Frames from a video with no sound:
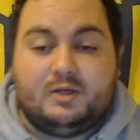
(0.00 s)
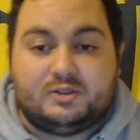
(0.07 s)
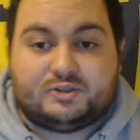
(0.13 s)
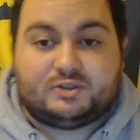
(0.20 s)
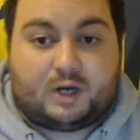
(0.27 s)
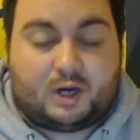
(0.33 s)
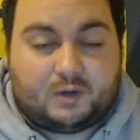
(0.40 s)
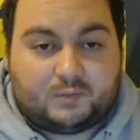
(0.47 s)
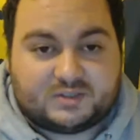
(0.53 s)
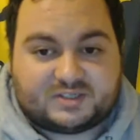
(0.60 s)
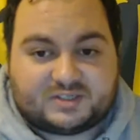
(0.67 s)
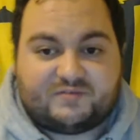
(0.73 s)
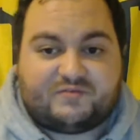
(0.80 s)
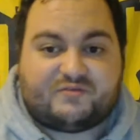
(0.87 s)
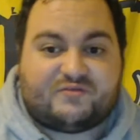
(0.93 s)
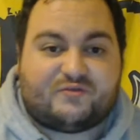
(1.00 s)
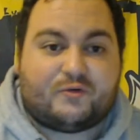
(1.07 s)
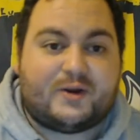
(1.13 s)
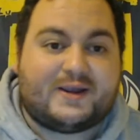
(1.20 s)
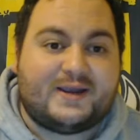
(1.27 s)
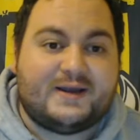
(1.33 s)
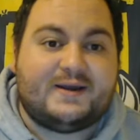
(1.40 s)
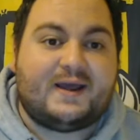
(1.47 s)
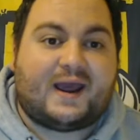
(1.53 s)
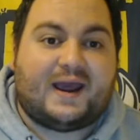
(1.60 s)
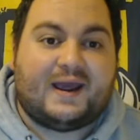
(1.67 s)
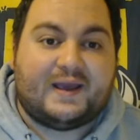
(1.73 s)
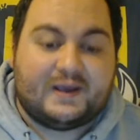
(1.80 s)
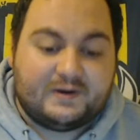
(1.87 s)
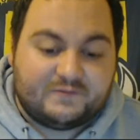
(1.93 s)
Ty was a friggin'
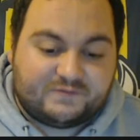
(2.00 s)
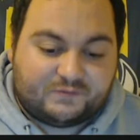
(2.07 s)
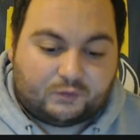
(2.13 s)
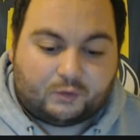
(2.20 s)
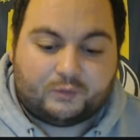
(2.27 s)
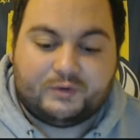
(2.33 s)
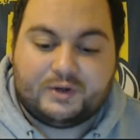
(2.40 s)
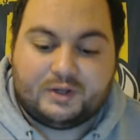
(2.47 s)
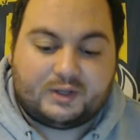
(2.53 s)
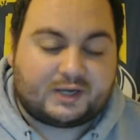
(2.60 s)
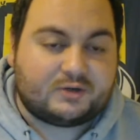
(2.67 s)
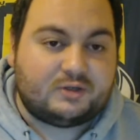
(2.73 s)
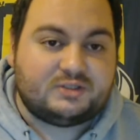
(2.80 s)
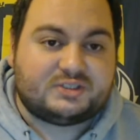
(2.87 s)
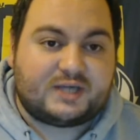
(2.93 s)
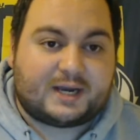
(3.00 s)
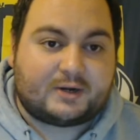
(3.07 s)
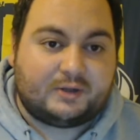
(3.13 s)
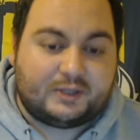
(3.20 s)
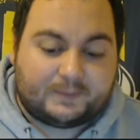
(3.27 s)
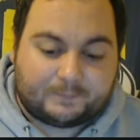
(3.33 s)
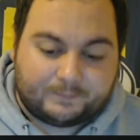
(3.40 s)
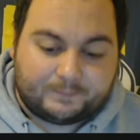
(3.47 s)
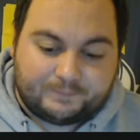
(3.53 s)
handful. I couldn't tackle him.